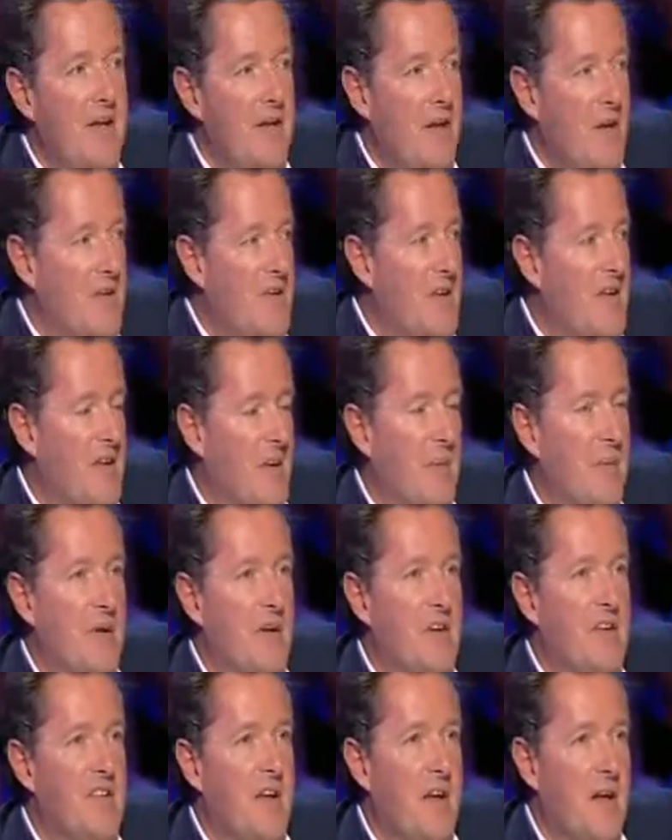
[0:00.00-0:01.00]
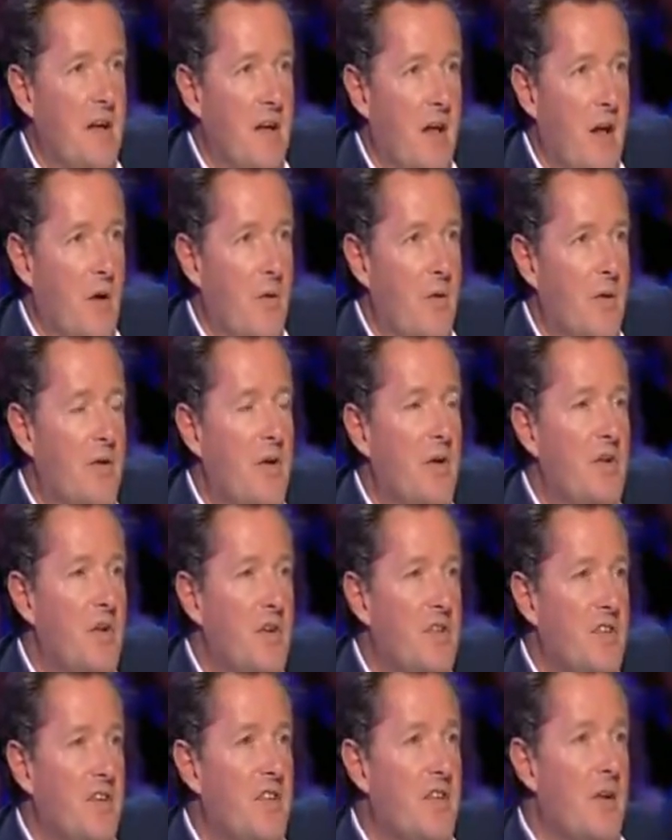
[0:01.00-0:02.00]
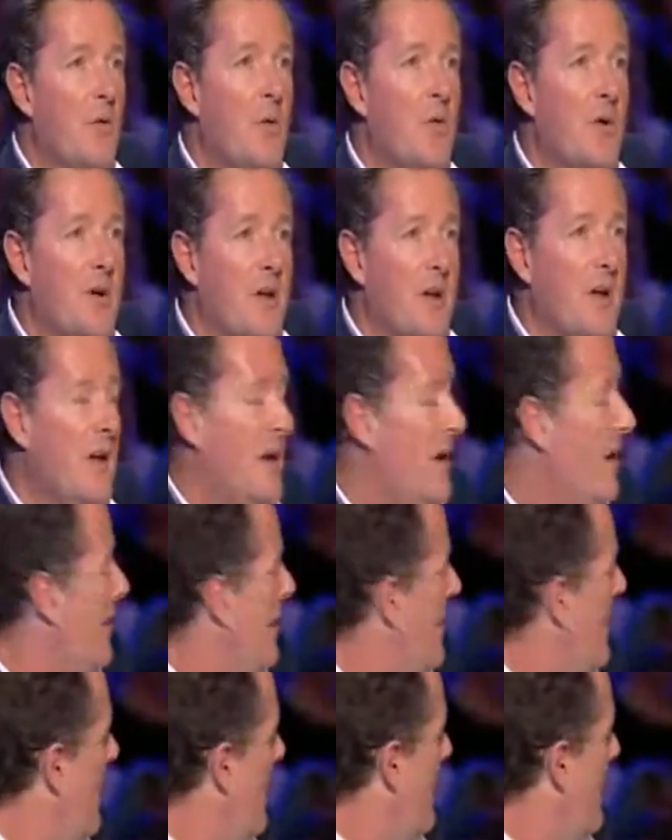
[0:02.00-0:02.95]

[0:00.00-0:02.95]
the bad news is I'm going to say no. The good news is they're all going to